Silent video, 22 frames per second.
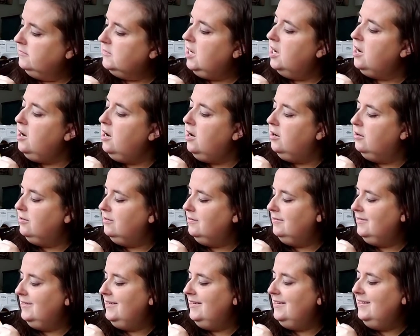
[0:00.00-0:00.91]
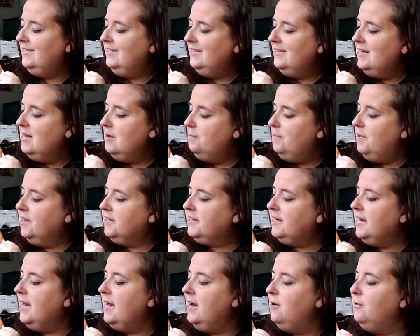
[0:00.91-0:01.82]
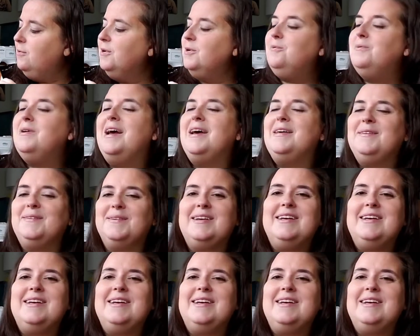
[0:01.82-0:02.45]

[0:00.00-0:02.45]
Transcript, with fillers: Oh, but cow would rather